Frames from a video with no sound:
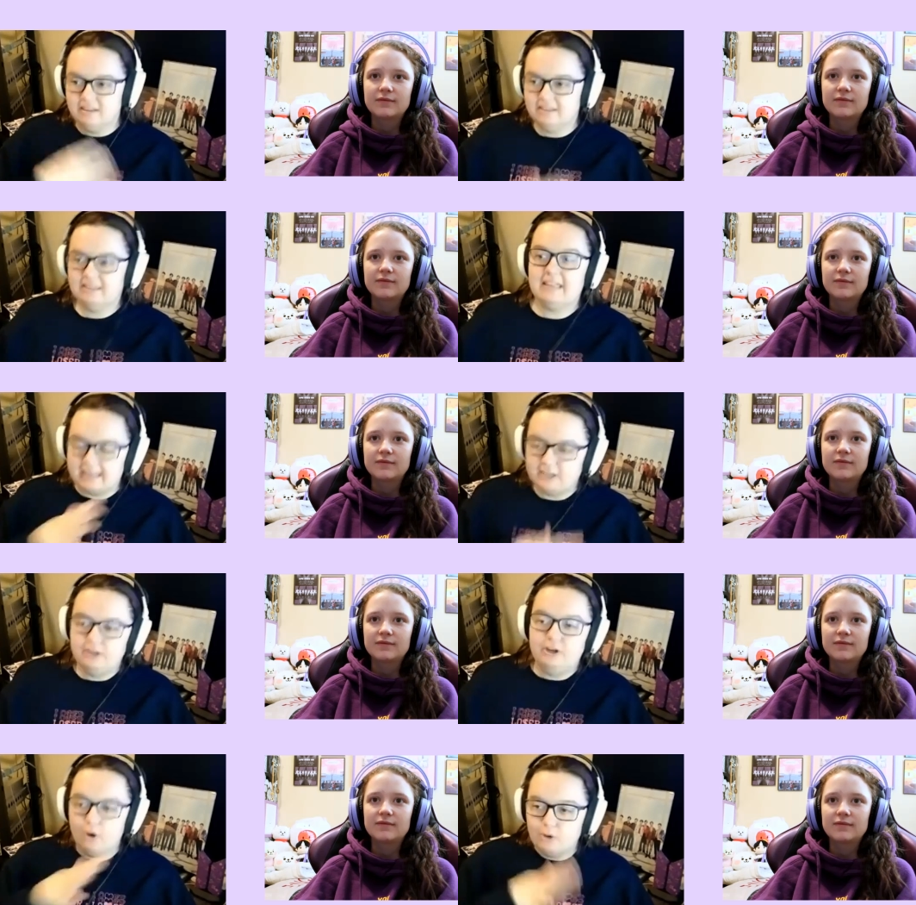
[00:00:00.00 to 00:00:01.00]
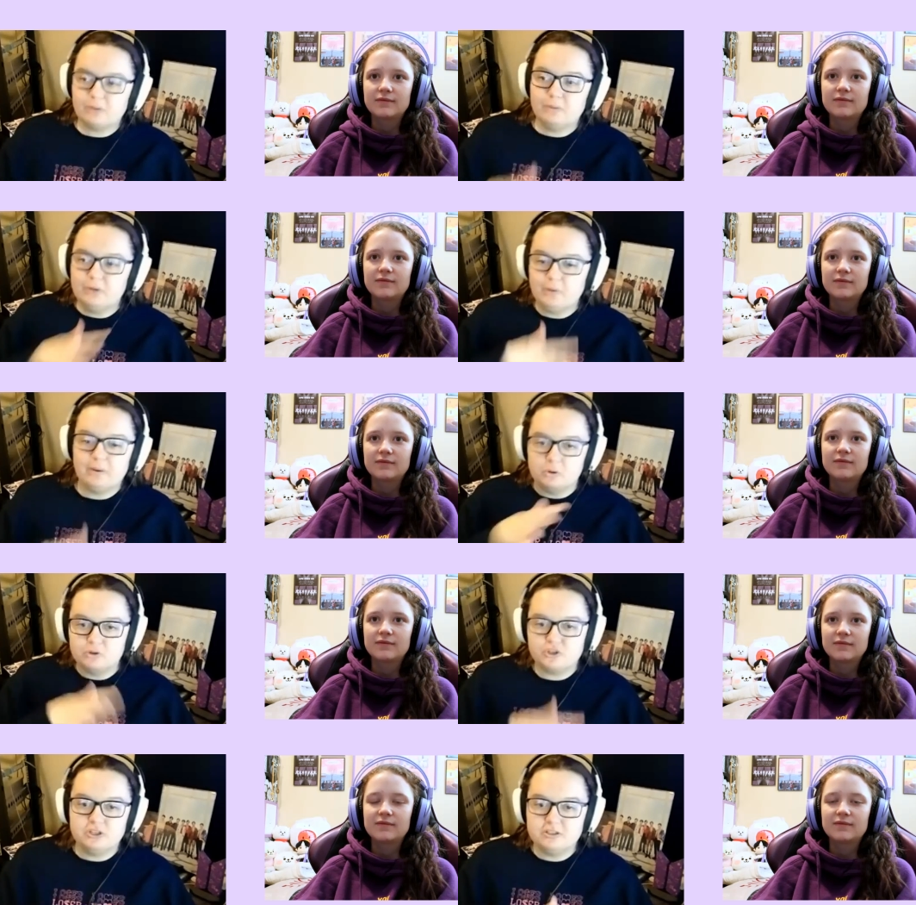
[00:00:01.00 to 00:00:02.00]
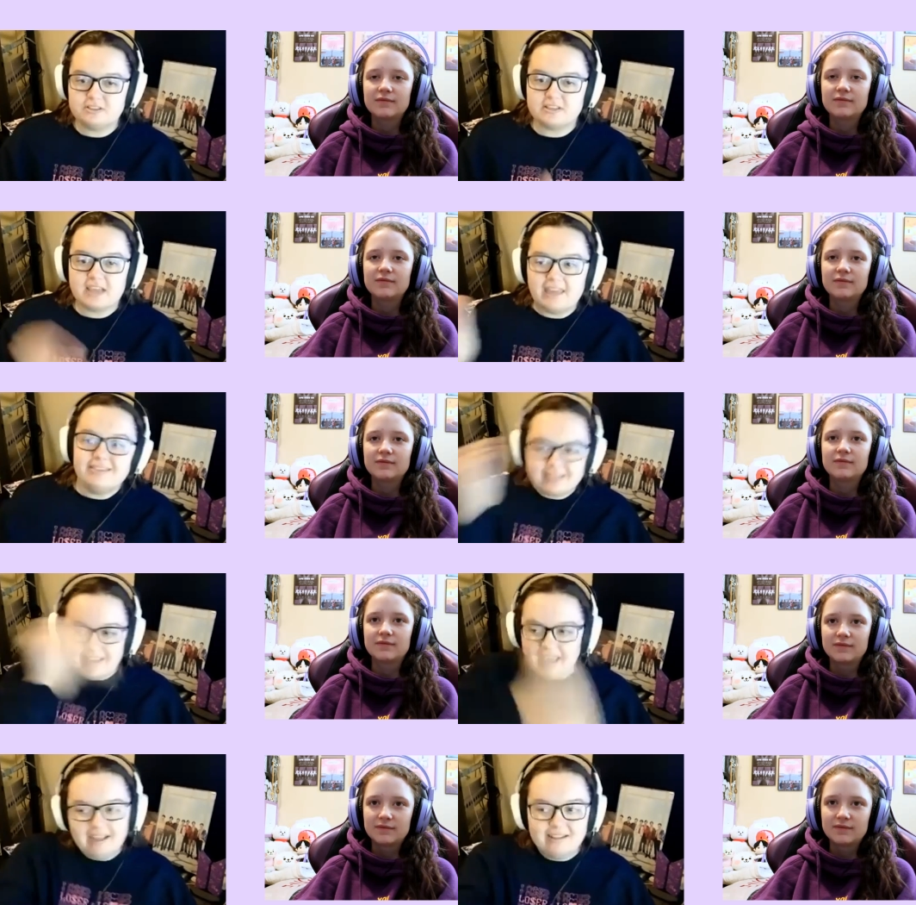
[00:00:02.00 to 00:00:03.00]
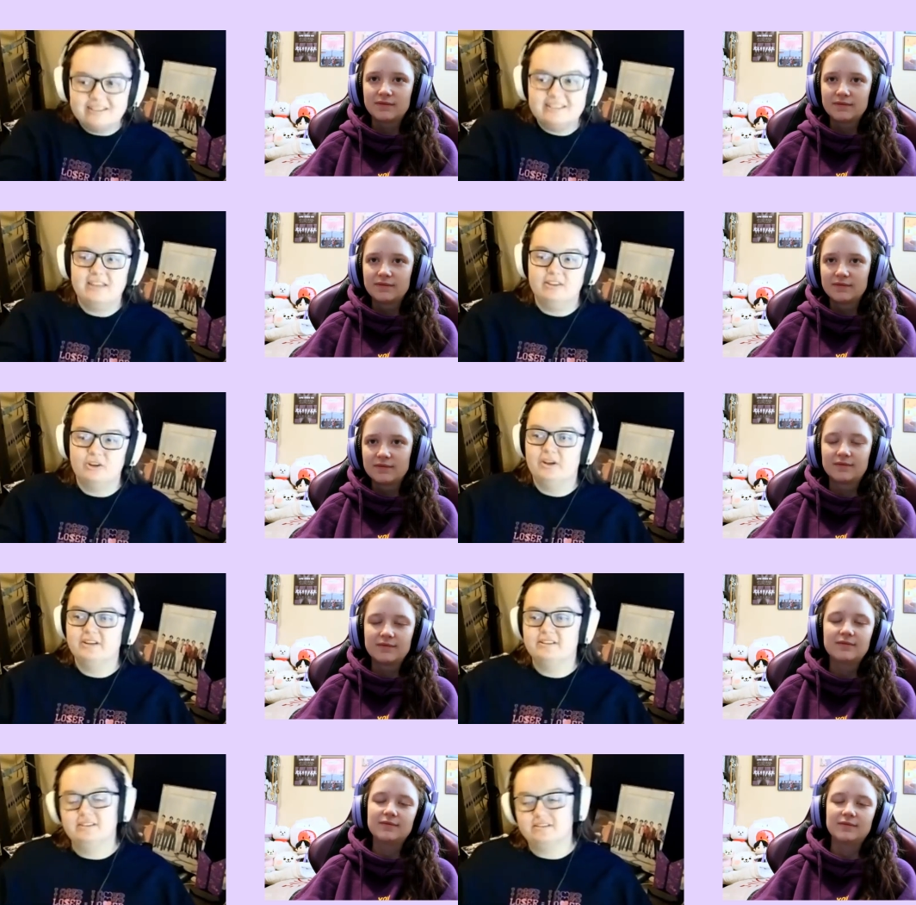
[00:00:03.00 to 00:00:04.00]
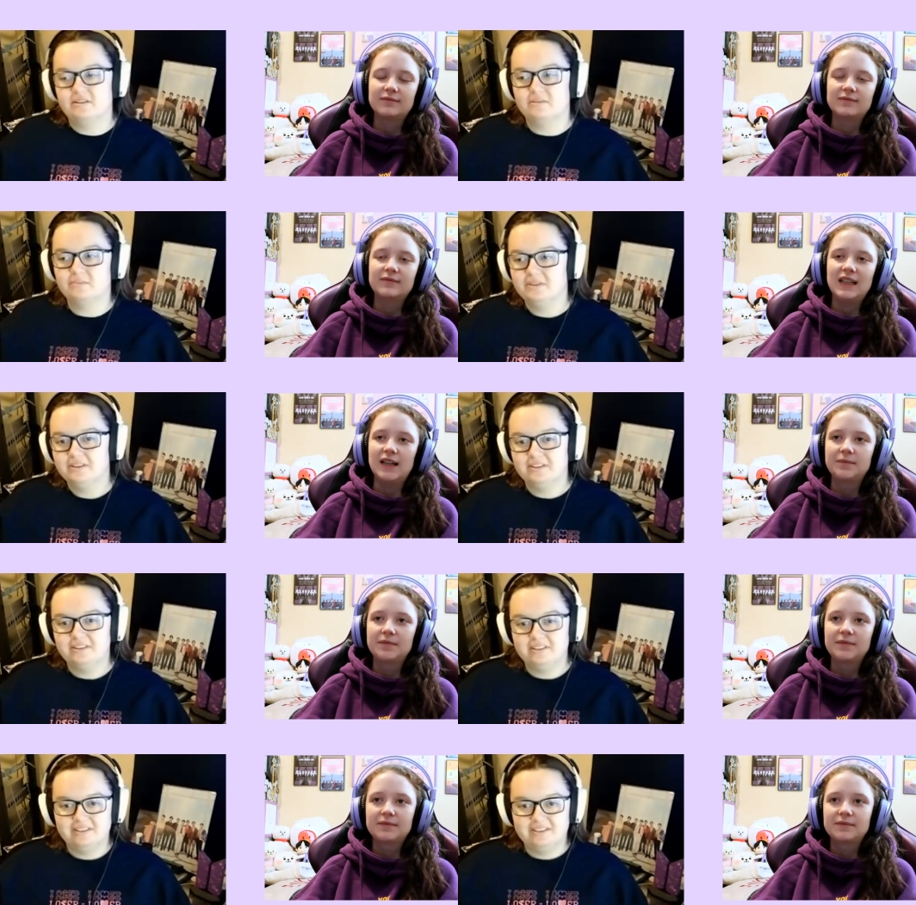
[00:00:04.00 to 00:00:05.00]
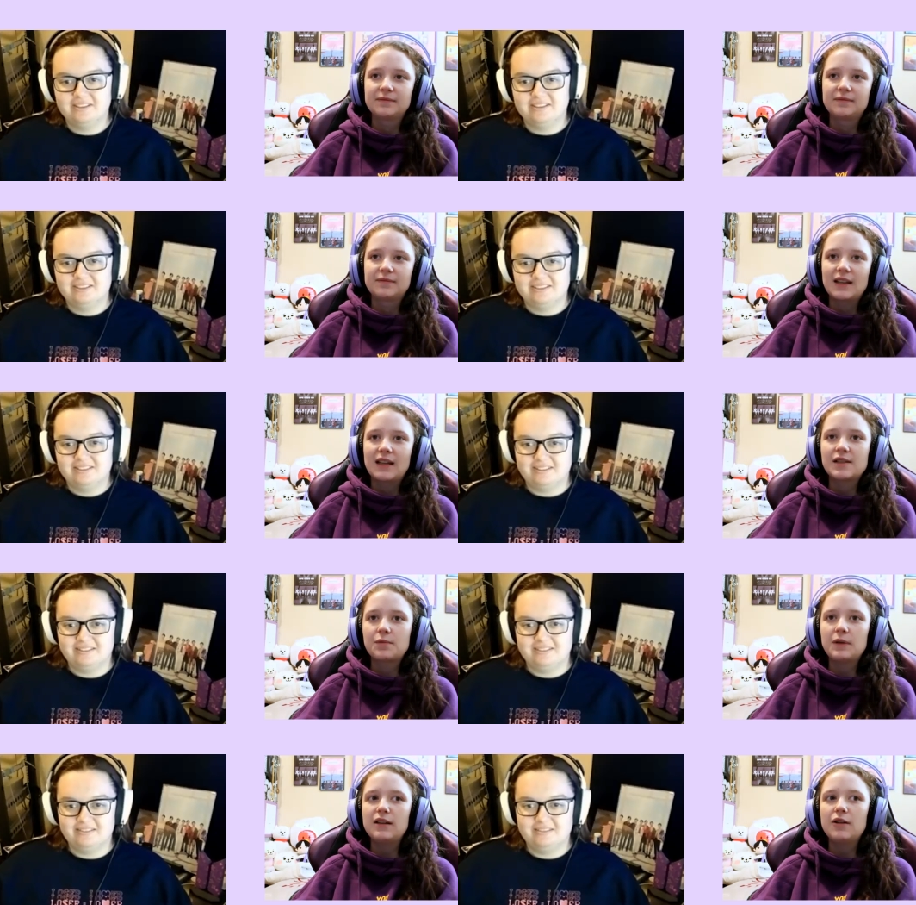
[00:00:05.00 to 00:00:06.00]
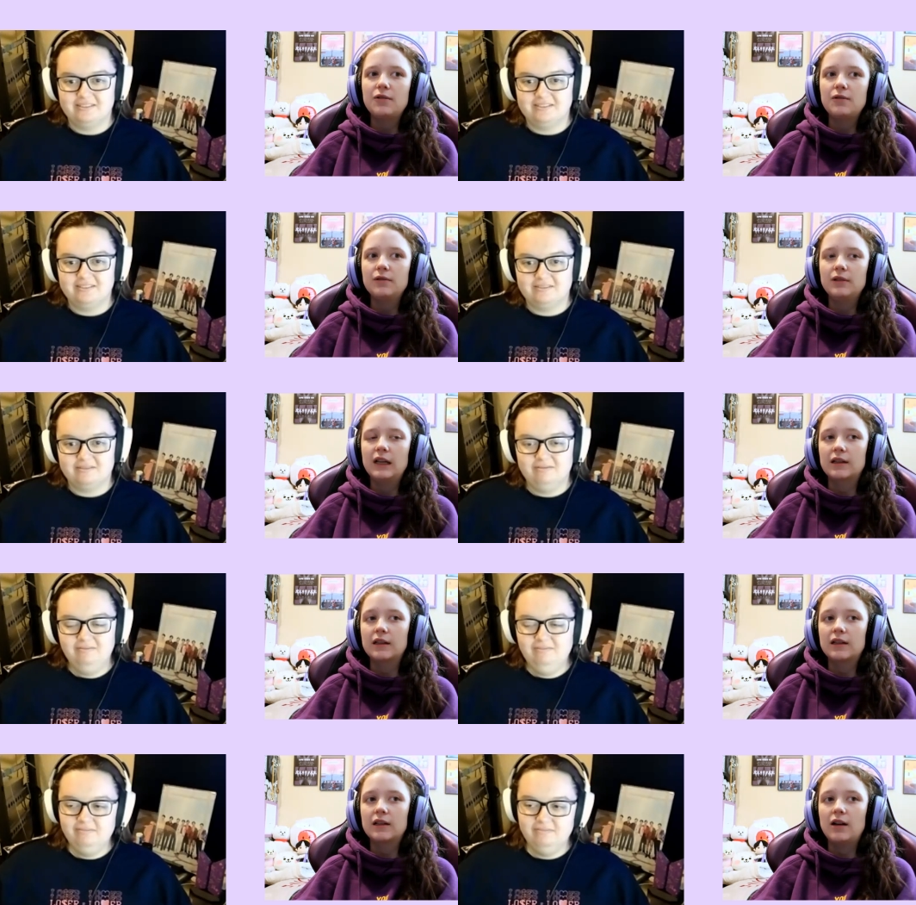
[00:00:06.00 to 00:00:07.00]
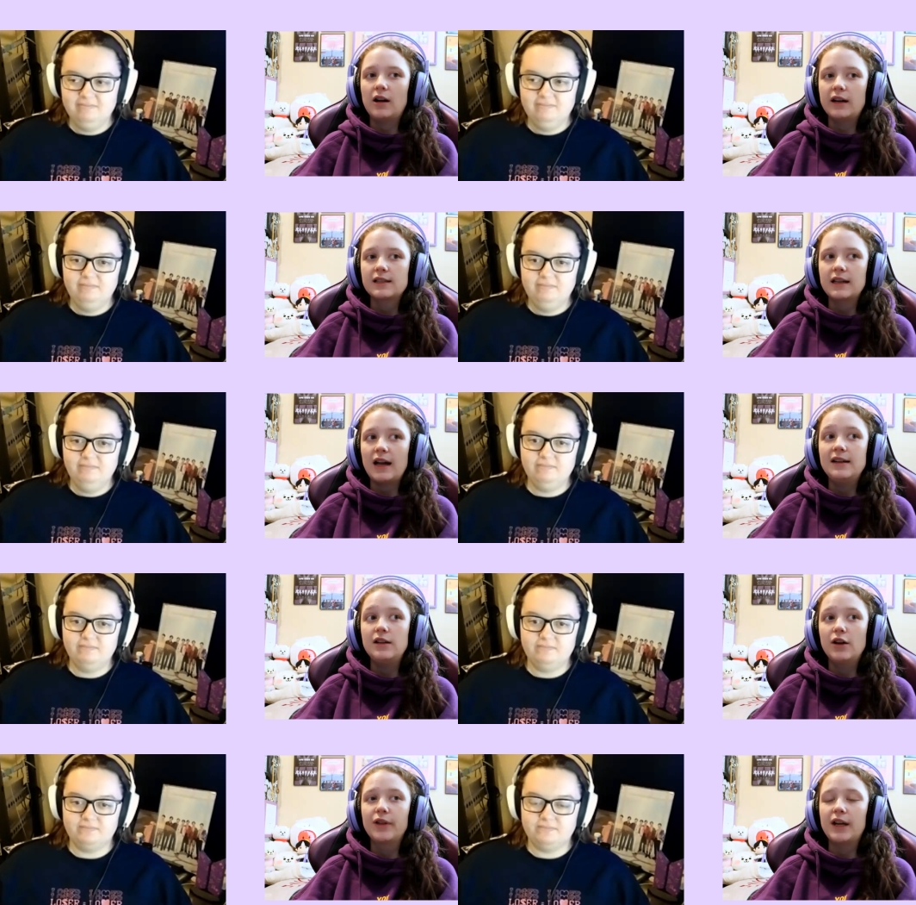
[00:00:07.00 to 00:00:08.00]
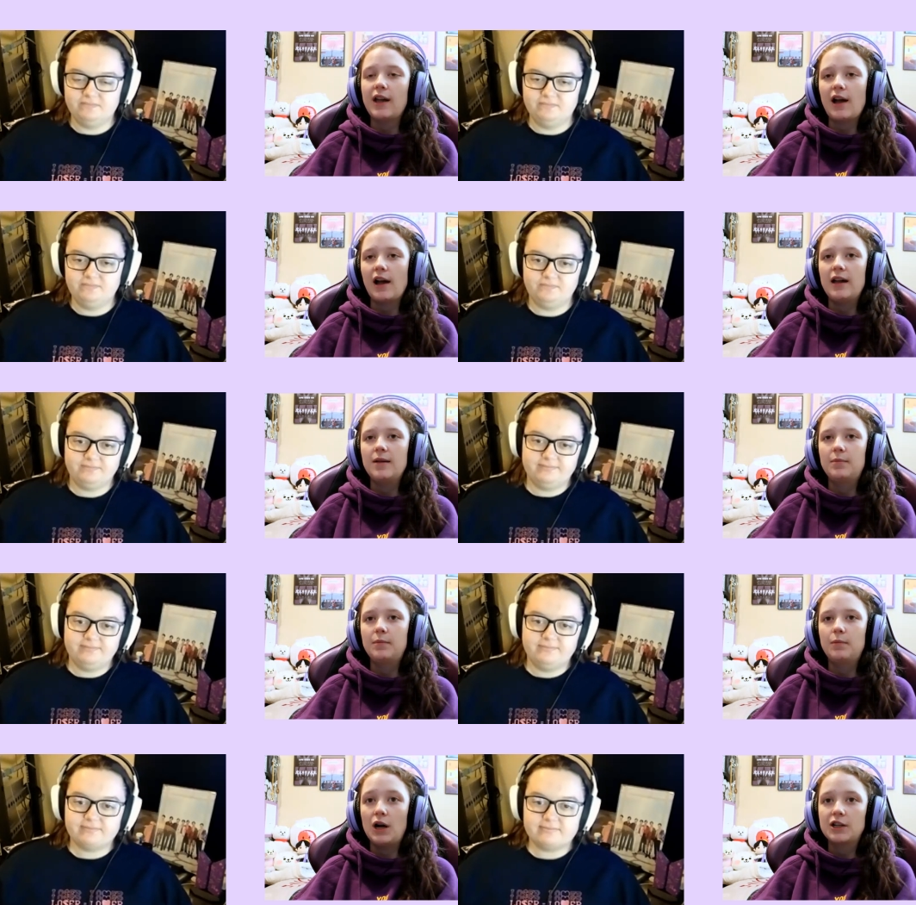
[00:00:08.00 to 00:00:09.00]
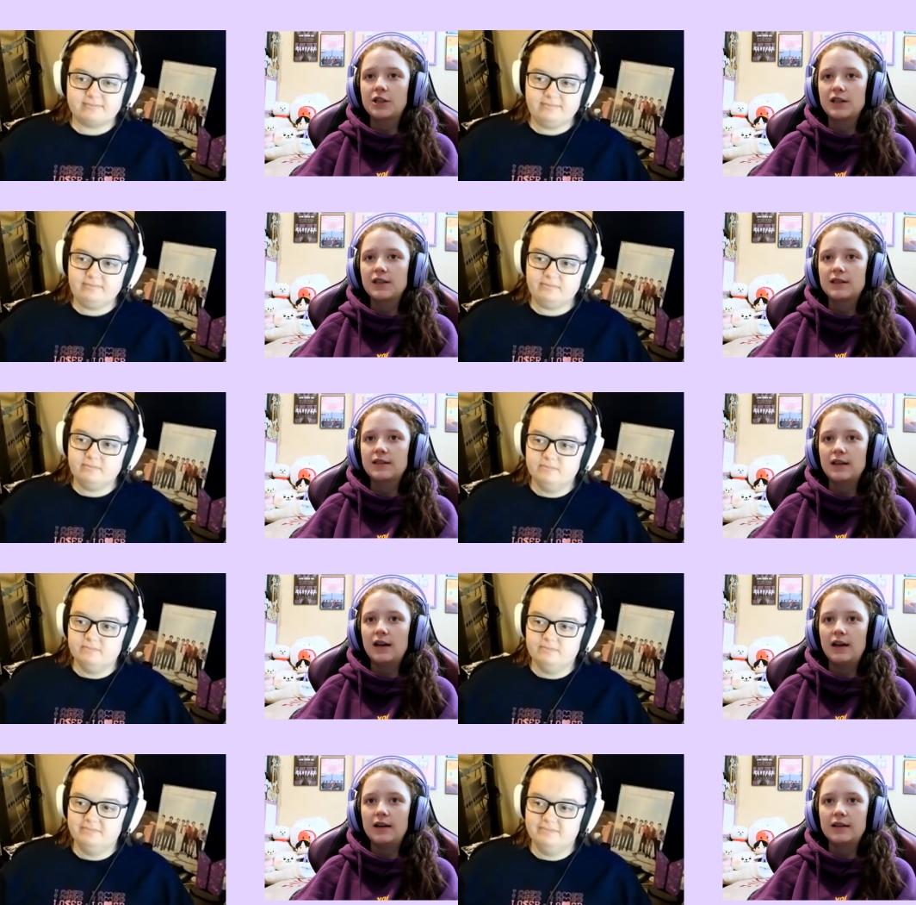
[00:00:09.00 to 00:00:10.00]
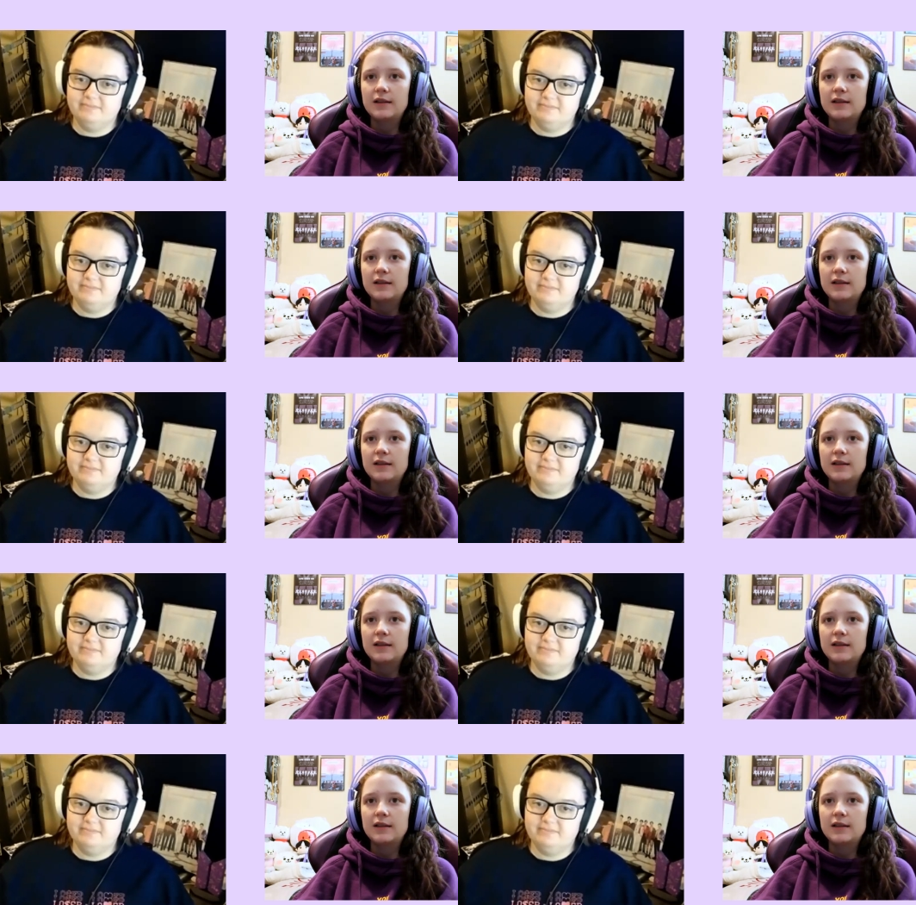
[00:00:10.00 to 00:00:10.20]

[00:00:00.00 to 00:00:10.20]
Speaker 1: like go through your emotions and then send the criticism.
Speaker 2: Yeah. Cause we know like honestly, I know that Hybe watches uh